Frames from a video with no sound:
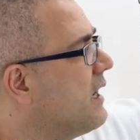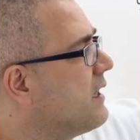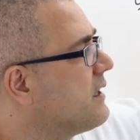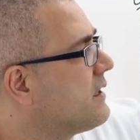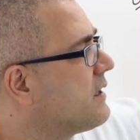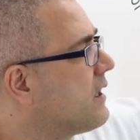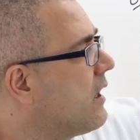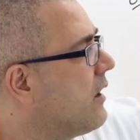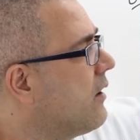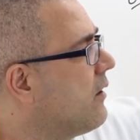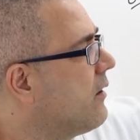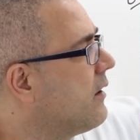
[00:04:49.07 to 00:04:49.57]

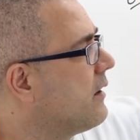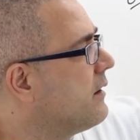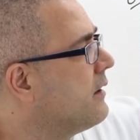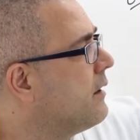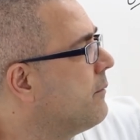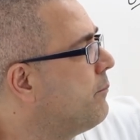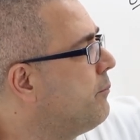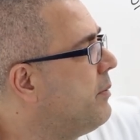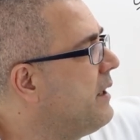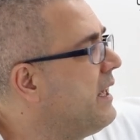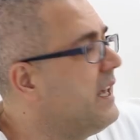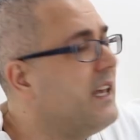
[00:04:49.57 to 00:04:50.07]
So
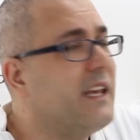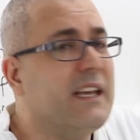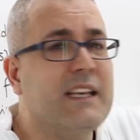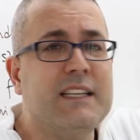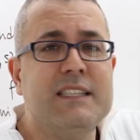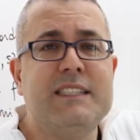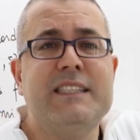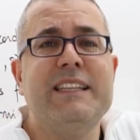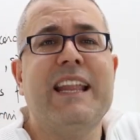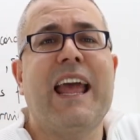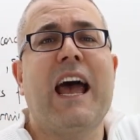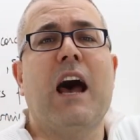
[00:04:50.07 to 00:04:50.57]
the B
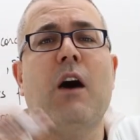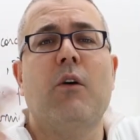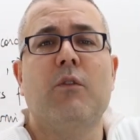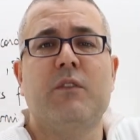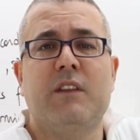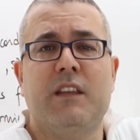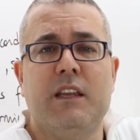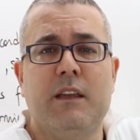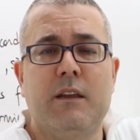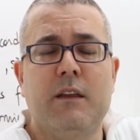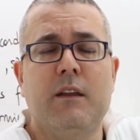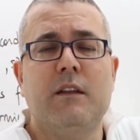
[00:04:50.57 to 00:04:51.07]
is now
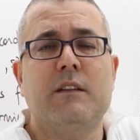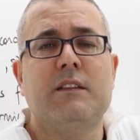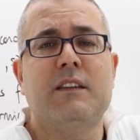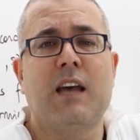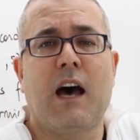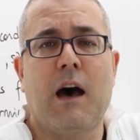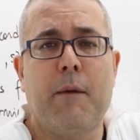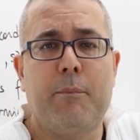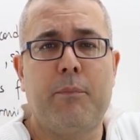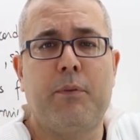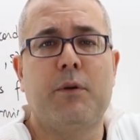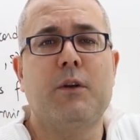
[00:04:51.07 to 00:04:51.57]
the
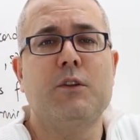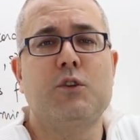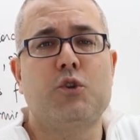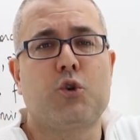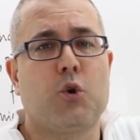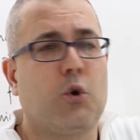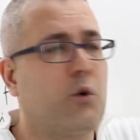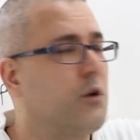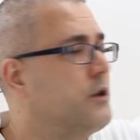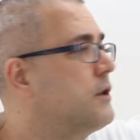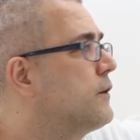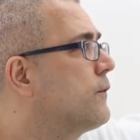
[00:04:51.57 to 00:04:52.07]
top
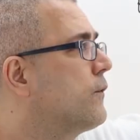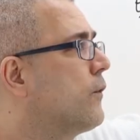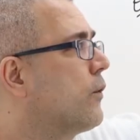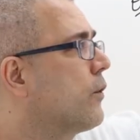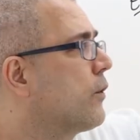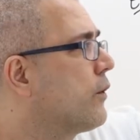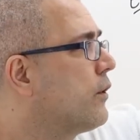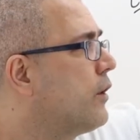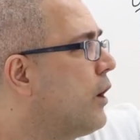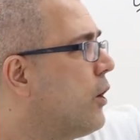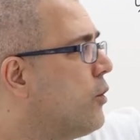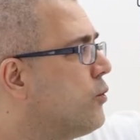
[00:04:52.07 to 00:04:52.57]
choice
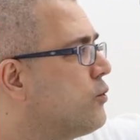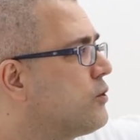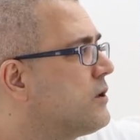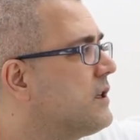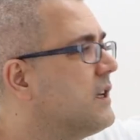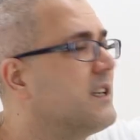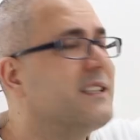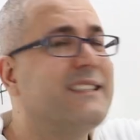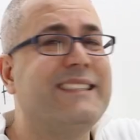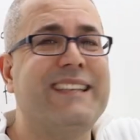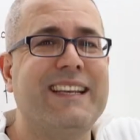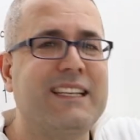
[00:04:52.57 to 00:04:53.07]
for
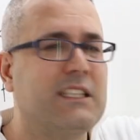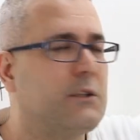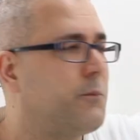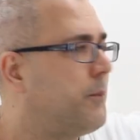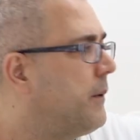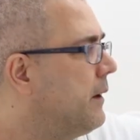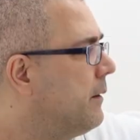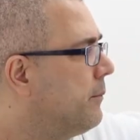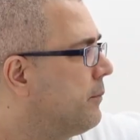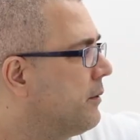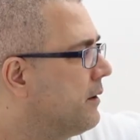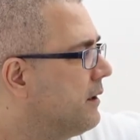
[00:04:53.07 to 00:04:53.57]
those six
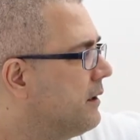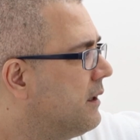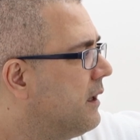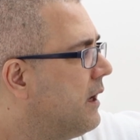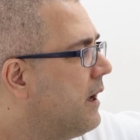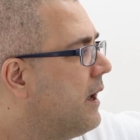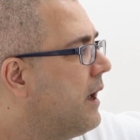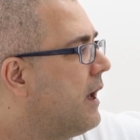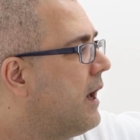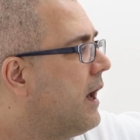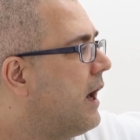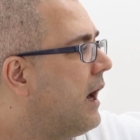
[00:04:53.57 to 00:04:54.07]
people.